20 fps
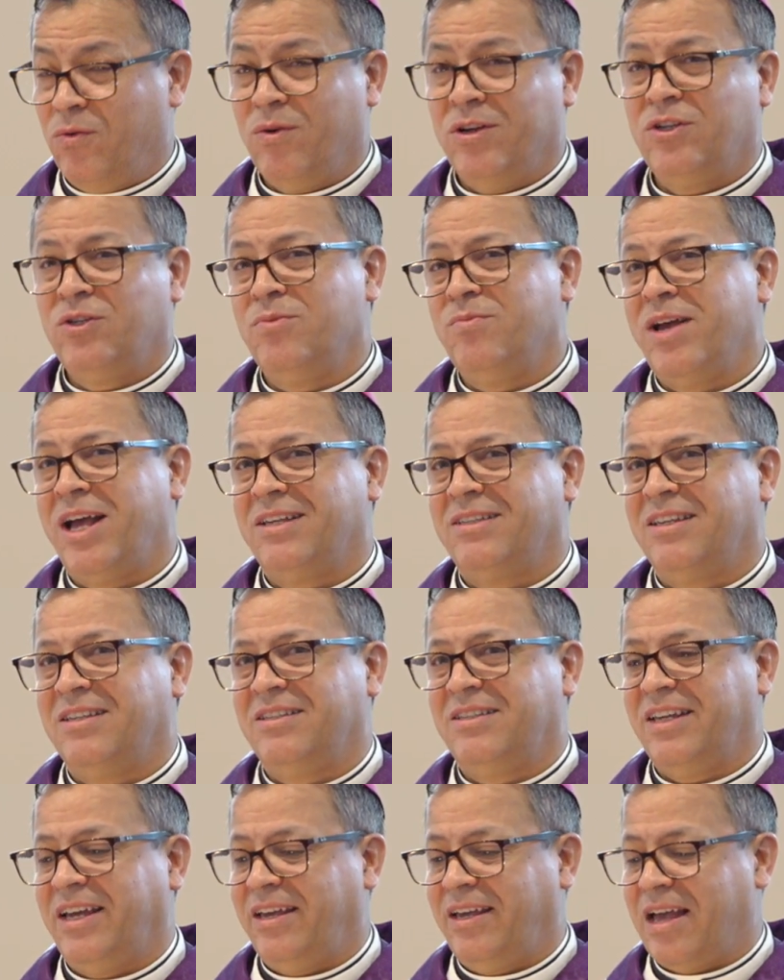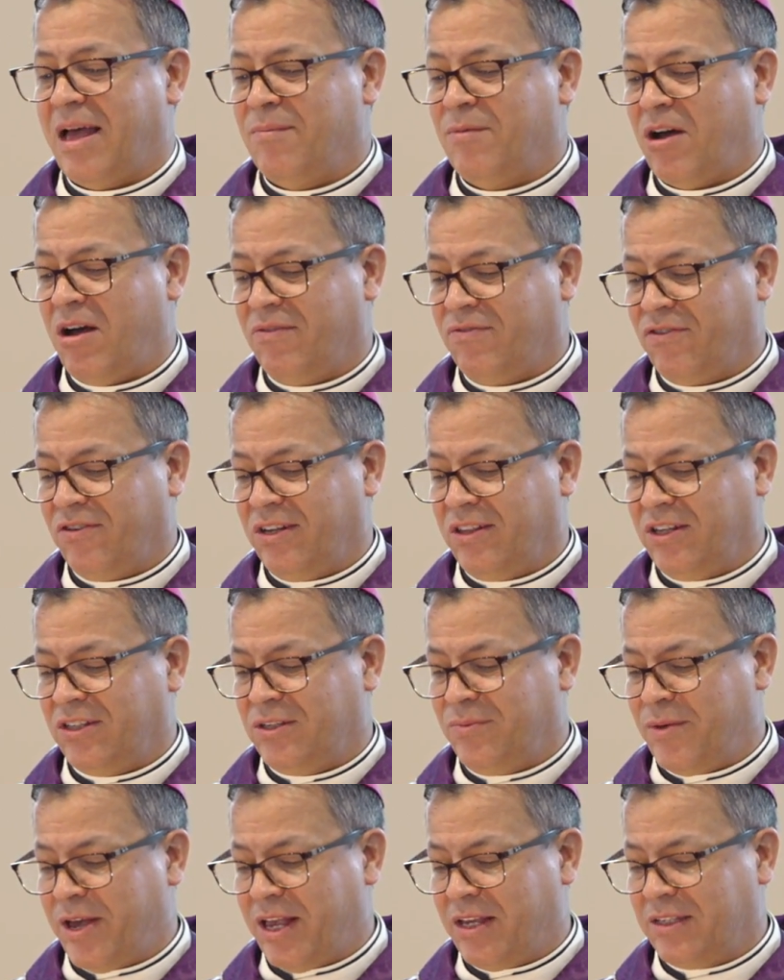went to Mass and say, I'm offering
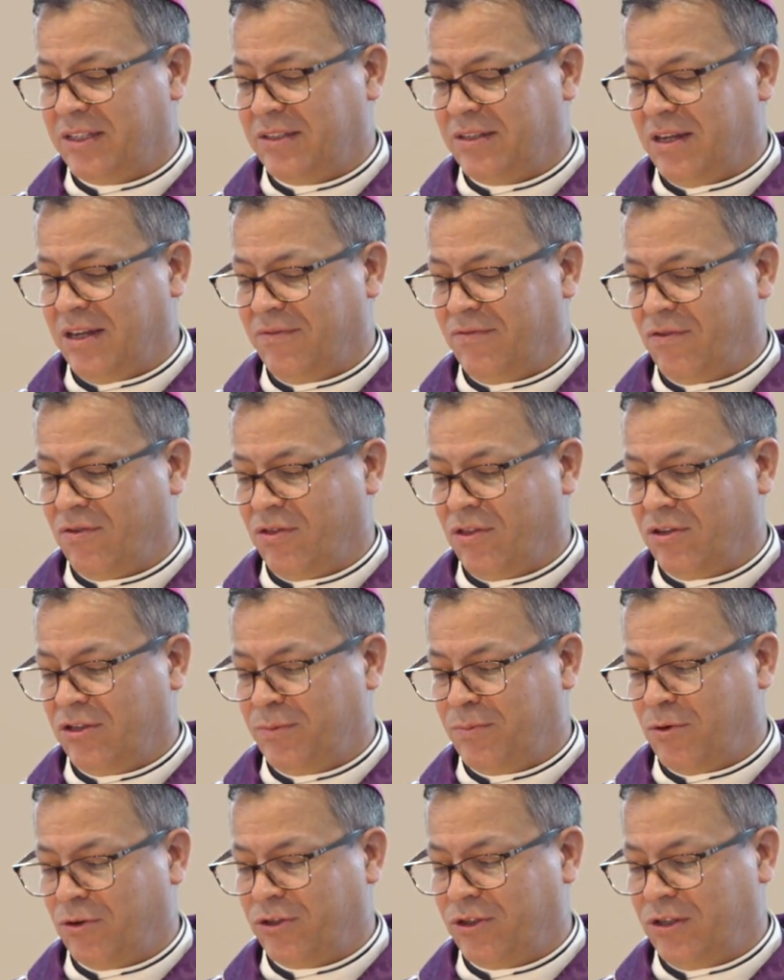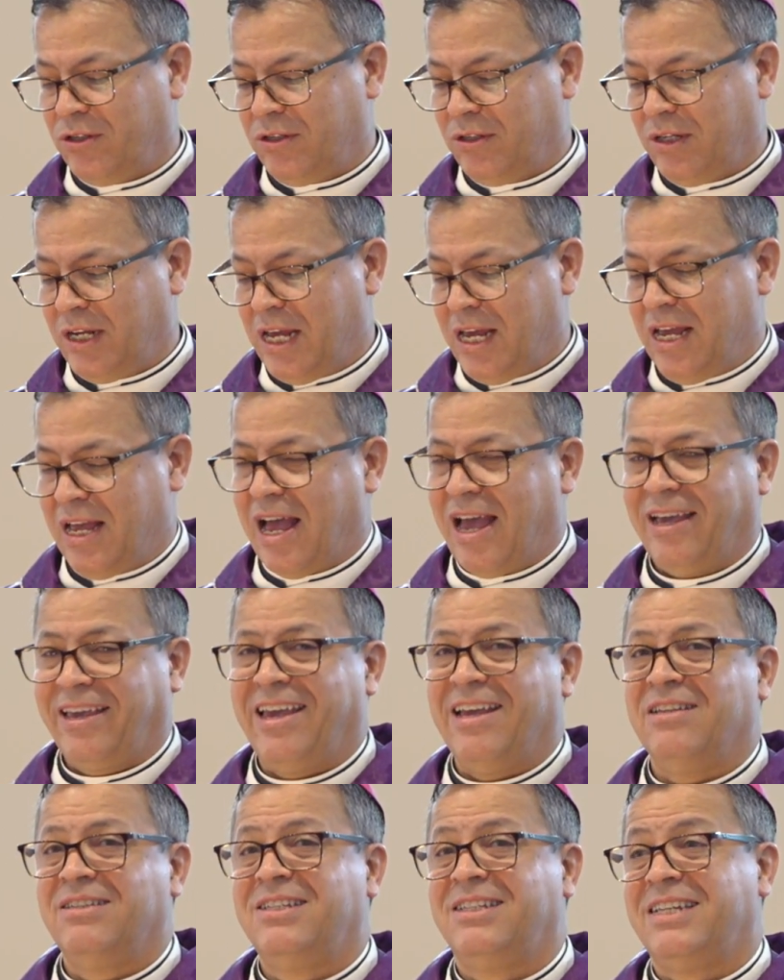this Mass for this person I
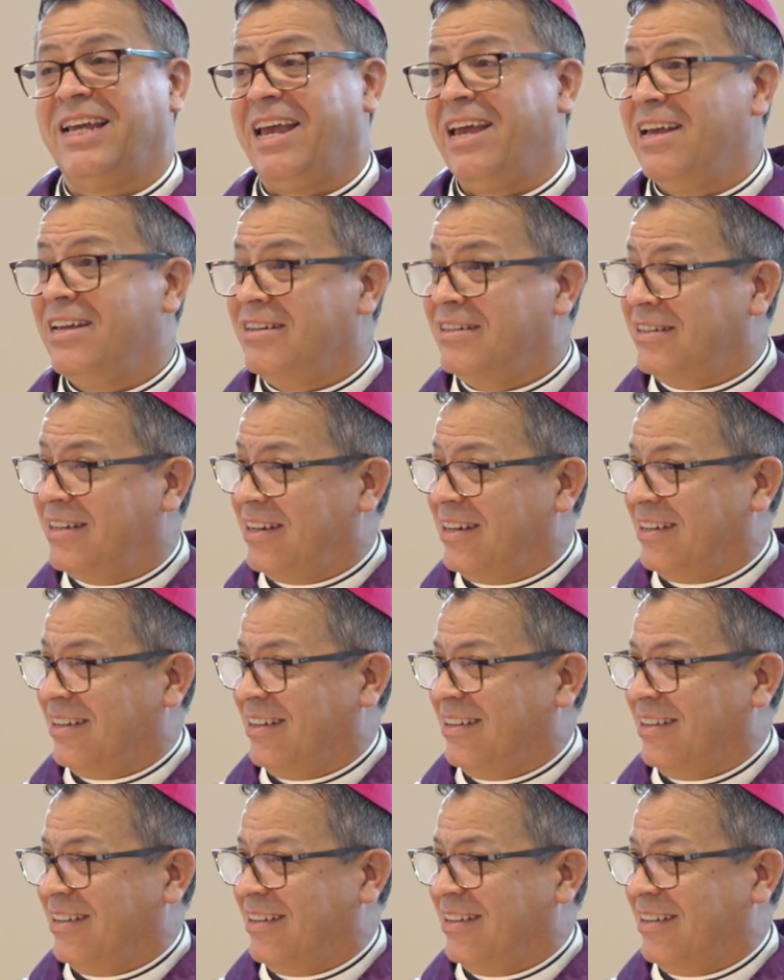can't stand.